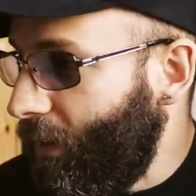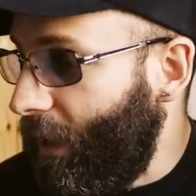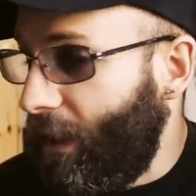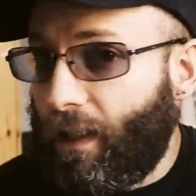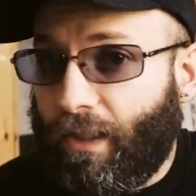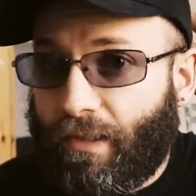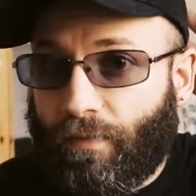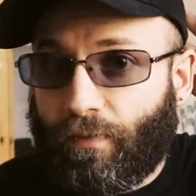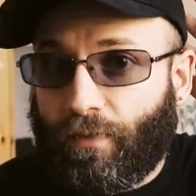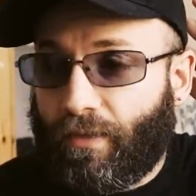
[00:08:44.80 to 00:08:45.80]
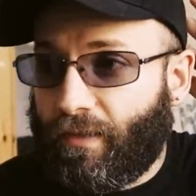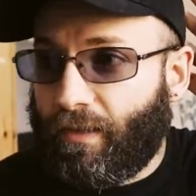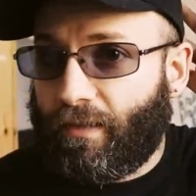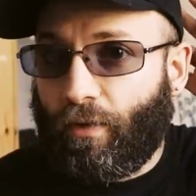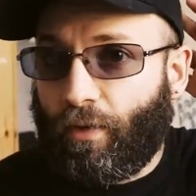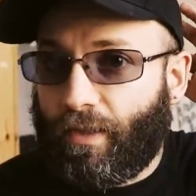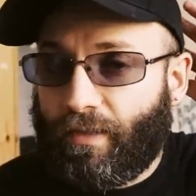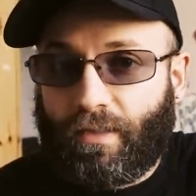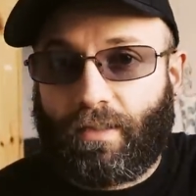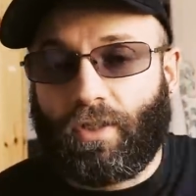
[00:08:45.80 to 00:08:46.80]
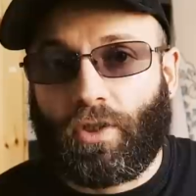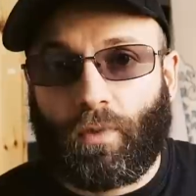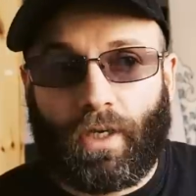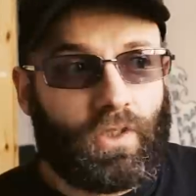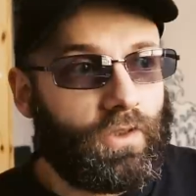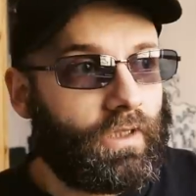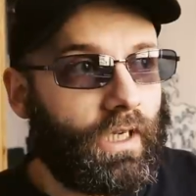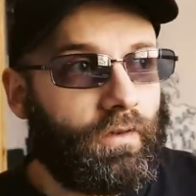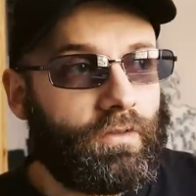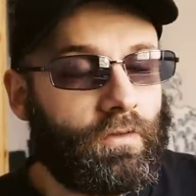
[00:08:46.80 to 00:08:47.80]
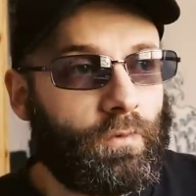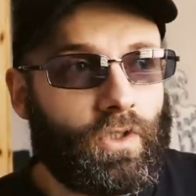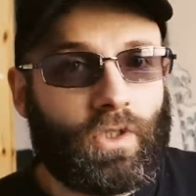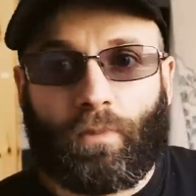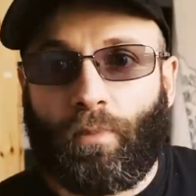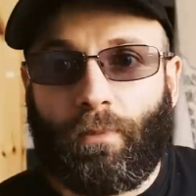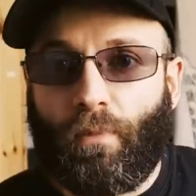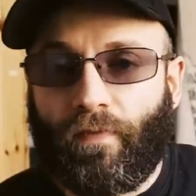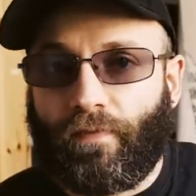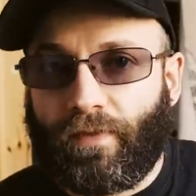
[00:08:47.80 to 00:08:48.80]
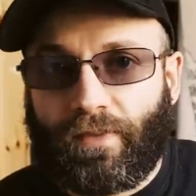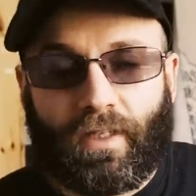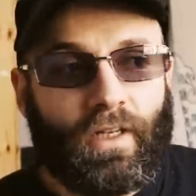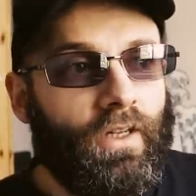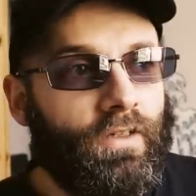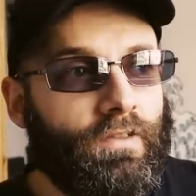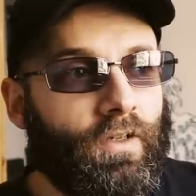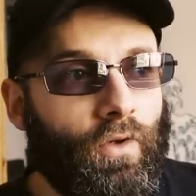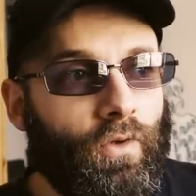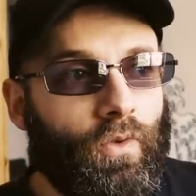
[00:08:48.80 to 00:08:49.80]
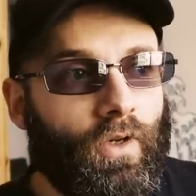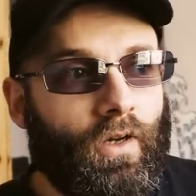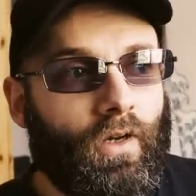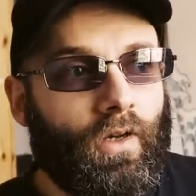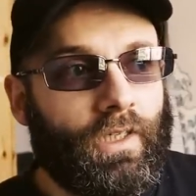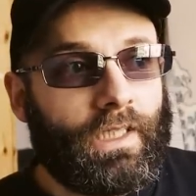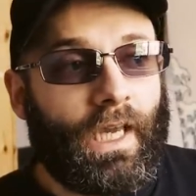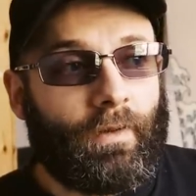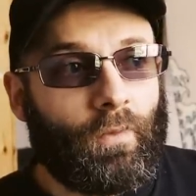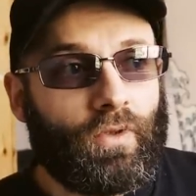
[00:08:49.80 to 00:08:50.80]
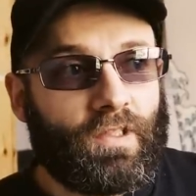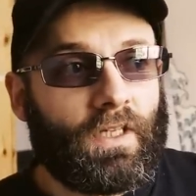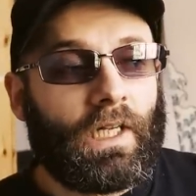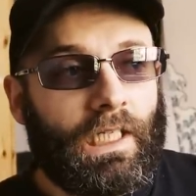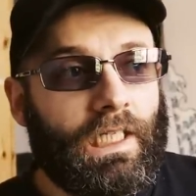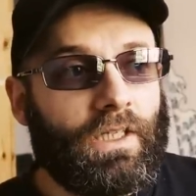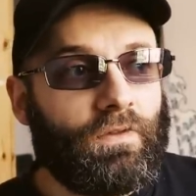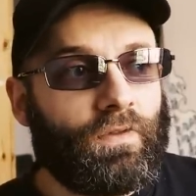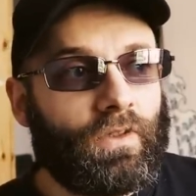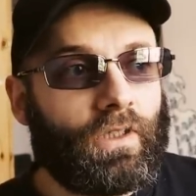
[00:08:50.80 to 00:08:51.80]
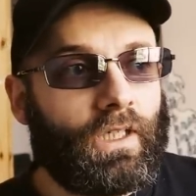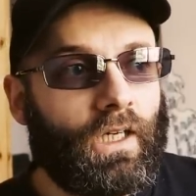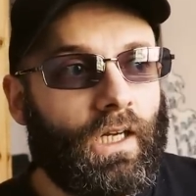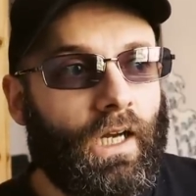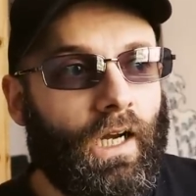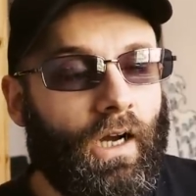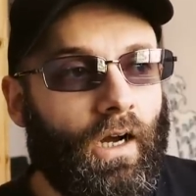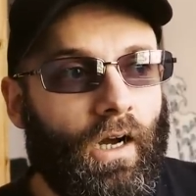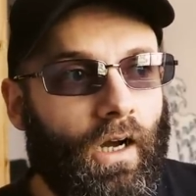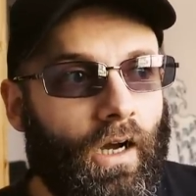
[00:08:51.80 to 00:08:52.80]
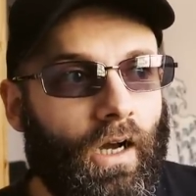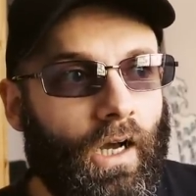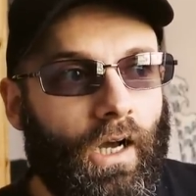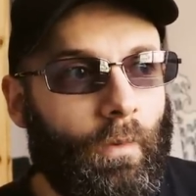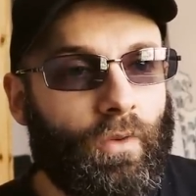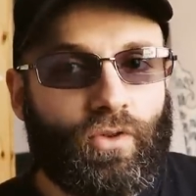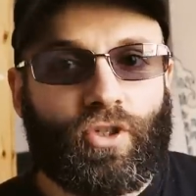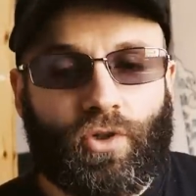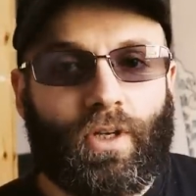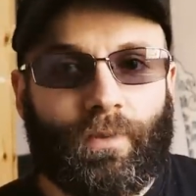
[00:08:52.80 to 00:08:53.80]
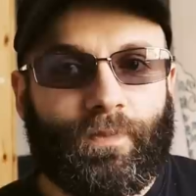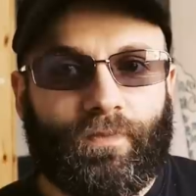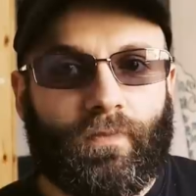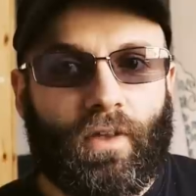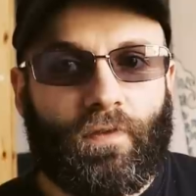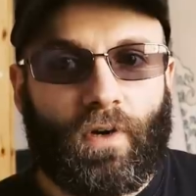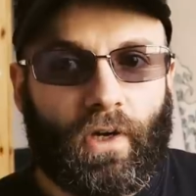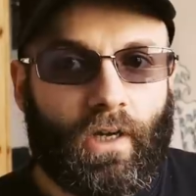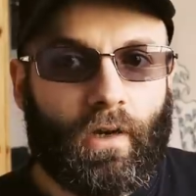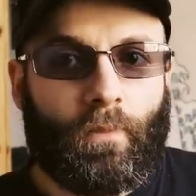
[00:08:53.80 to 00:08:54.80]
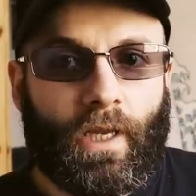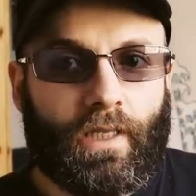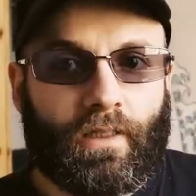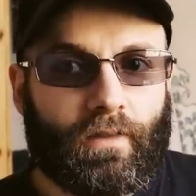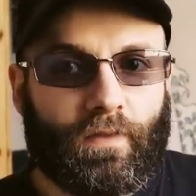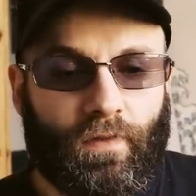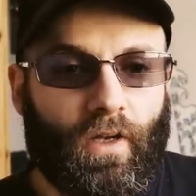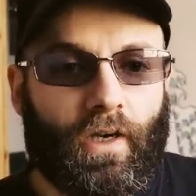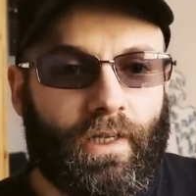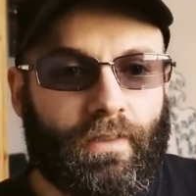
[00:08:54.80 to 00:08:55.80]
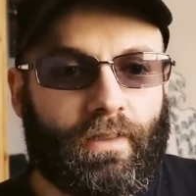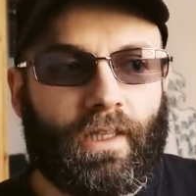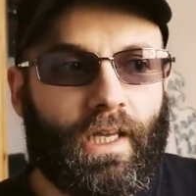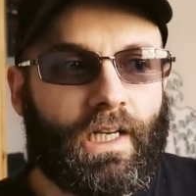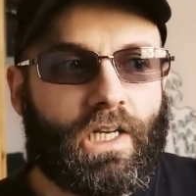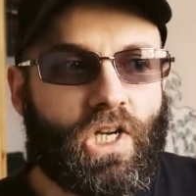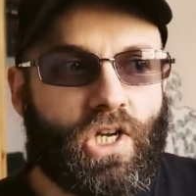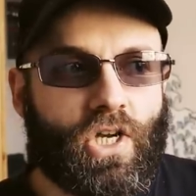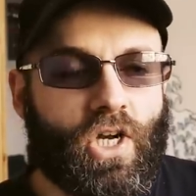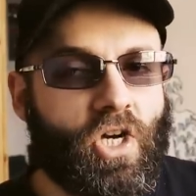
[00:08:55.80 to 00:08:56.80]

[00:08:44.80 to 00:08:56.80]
at least for as long as the situation carries on, which could be months. So once I leave, I'm on the street. If I can't make the flight, then